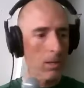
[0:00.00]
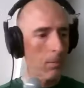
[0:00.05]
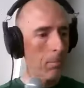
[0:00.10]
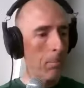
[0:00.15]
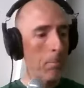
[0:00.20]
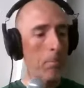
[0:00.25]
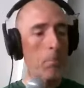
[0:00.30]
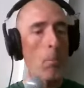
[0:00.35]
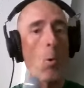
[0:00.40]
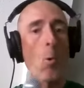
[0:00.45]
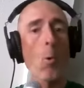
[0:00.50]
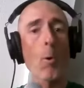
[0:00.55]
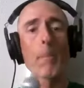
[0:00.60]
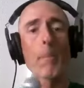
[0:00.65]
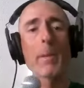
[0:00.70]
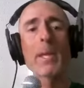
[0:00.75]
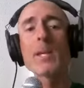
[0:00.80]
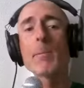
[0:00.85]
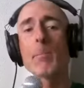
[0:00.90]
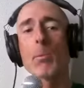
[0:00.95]
more
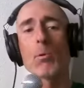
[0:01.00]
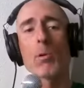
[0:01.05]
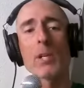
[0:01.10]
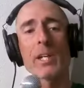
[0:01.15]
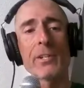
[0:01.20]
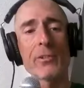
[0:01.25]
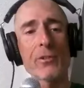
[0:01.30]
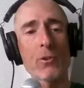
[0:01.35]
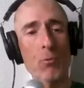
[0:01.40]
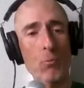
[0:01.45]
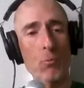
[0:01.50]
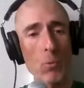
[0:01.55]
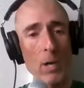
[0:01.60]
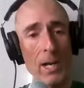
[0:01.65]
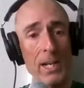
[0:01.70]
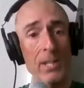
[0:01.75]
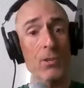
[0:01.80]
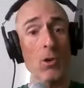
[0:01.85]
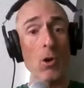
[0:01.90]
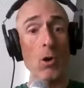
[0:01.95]
people in your
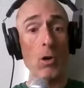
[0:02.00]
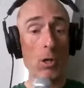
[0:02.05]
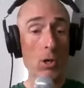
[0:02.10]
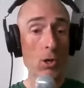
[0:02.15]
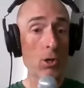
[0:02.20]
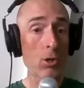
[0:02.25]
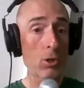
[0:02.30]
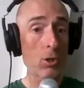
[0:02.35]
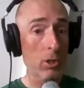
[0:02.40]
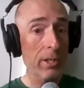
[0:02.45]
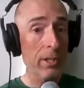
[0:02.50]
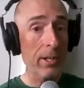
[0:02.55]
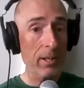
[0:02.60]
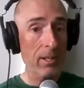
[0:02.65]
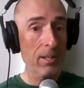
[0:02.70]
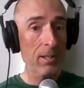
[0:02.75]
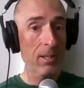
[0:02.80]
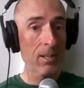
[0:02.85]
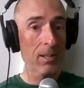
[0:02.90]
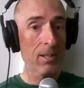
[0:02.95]
race are good
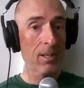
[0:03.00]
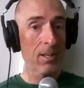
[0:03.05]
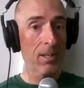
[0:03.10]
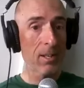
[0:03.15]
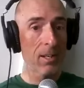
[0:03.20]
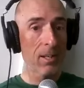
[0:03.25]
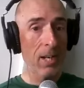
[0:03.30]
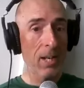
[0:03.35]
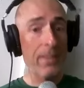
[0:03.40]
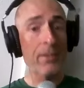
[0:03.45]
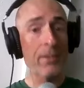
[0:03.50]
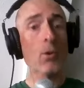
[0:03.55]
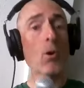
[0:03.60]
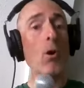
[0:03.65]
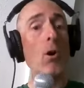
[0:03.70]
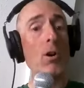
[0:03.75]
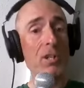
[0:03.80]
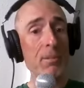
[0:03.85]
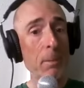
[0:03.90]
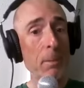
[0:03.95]
mm-hmm. and there mm-hmm.
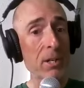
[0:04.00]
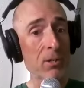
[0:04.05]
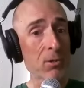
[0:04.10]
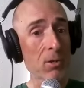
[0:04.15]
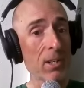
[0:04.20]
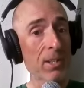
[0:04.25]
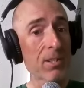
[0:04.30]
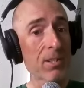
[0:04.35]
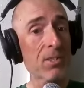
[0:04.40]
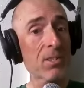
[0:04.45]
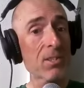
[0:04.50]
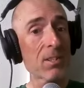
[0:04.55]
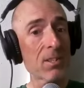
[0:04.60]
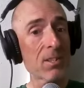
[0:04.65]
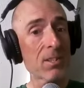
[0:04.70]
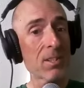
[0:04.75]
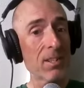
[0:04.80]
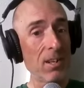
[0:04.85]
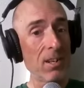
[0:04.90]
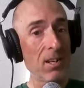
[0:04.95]
are specialists,
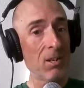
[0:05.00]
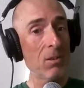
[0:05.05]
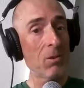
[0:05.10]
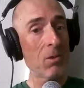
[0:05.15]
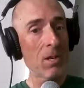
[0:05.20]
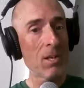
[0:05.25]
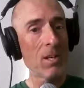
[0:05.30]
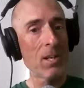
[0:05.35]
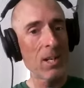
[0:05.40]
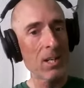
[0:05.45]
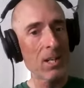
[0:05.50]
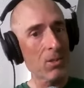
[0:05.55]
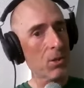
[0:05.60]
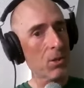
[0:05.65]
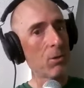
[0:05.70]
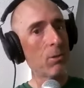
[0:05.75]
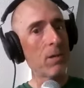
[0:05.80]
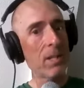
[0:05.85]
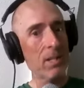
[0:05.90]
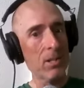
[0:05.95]
you know? And so
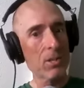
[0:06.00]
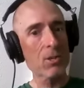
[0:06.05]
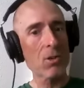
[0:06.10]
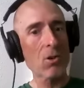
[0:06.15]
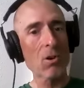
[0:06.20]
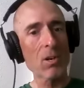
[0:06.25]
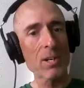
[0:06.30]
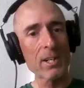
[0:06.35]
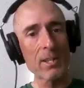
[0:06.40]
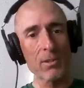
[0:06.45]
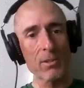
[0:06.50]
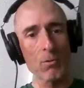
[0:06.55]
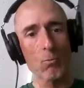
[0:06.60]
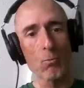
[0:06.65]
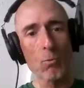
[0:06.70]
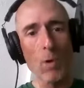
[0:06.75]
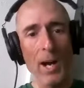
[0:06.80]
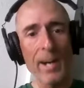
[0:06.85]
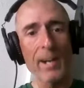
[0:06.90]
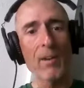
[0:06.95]
you need to target the
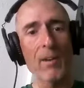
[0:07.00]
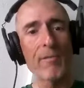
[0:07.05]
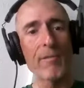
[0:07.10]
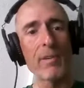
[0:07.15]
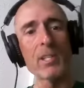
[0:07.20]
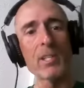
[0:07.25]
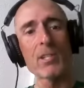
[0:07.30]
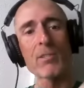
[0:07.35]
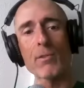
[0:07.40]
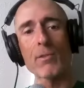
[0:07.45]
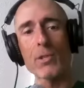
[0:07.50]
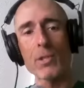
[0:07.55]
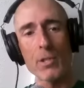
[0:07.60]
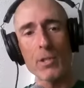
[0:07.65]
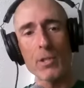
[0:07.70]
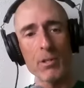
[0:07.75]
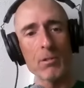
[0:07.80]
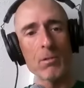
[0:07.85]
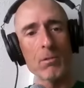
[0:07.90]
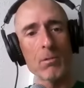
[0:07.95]
right events for
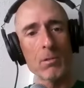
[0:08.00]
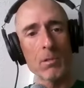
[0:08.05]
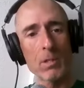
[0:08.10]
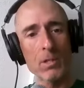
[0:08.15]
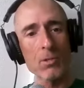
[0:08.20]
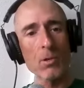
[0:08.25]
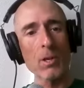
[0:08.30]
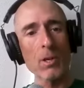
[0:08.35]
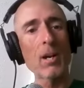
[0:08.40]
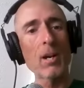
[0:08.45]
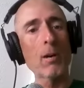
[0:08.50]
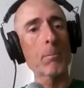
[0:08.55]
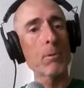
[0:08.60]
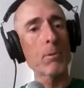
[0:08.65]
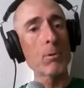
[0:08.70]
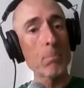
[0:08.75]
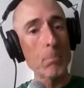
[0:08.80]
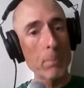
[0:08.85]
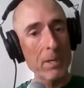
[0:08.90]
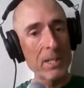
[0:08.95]
you. It's going to help
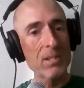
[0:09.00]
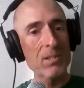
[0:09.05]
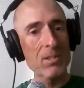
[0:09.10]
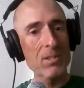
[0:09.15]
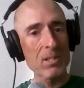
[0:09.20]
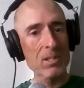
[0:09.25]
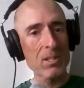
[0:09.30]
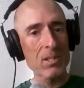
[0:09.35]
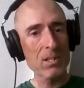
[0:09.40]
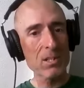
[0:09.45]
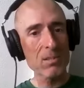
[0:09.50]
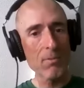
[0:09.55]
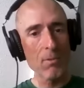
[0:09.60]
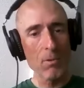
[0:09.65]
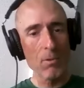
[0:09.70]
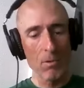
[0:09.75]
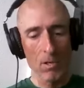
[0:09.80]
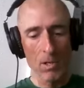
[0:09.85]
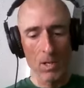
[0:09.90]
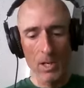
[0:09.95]
you be
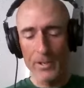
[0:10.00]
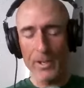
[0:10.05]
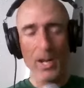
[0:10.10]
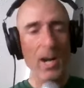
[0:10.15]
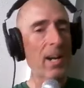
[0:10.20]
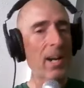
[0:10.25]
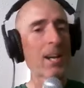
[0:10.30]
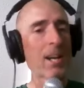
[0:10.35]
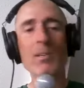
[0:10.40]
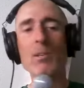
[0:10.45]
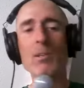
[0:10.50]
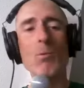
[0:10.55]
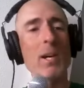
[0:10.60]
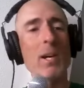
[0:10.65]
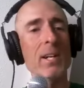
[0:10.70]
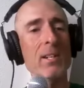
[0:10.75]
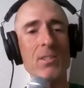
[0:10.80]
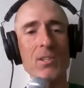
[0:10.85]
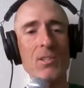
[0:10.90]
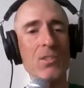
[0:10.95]
successful. Not every
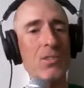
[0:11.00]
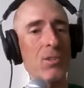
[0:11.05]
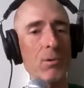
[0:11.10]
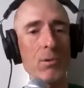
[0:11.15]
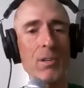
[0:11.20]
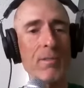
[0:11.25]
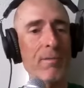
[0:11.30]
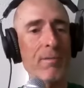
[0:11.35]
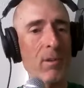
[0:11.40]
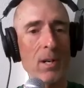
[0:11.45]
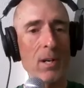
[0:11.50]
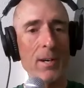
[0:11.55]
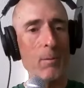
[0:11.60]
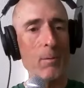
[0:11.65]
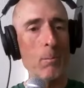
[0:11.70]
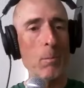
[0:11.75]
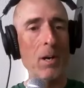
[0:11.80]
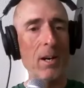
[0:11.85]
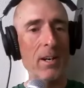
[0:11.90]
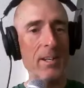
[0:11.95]
race is suited for
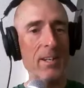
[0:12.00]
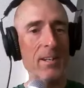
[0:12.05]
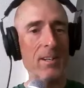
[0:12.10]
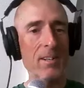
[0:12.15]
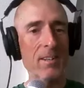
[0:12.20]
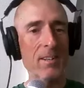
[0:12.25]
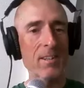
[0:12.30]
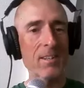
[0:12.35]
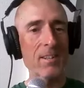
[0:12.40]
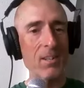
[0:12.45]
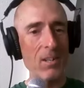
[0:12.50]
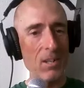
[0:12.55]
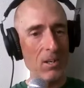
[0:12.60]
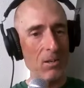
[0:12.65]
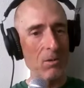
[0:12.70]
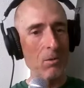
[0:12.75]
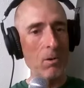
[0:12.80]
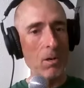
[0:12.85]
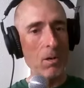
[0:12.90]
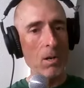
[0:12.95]
everybody, you
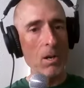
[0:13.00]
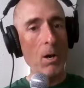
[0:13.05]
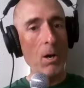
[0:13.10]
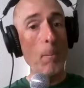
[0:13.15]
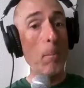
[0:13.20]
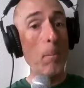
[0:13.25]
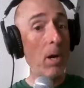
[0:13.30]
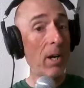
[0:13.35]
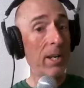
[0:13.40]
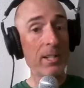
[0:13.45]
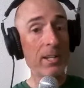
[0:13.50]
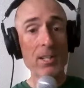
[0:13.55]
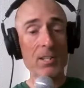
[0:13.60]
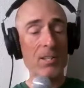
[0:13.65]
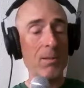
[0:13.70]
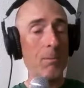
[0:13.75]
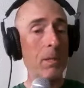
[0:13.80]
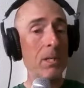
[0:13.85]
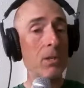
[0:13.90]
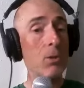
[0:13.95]
know? But it
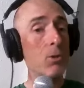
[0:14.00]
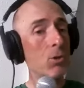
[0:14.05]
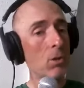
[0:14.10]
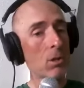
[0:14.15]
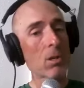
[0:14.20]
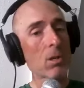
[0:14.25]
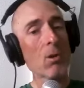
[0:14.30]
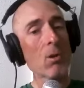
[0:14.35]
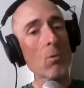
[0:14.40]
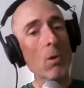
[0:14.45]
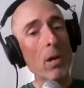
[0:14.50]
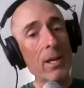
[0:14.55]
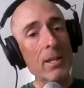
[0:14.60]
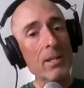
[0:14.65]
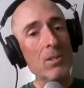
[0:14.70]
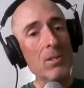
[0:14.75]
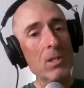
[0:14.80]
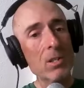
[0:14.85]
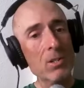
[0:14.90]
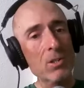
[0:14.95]
doesn't mean you shouldn't go
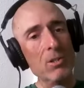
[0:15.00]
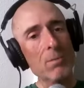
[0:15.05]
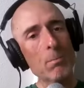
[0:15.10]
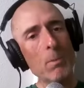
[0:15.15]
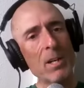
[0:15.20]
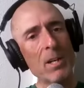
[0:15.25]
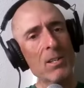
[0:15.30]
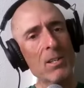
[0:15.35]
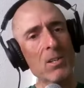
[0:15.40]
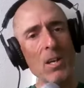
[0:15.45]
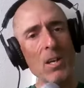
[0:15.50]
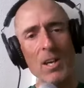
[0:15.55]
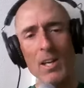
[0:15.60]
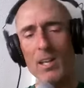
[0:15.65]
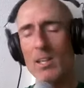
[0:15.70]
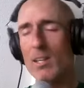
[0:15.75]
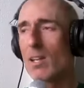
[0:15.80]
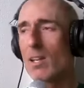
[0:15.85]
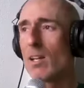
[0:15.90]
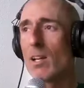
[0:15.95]
race. It just means,
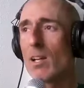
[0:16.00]
hey,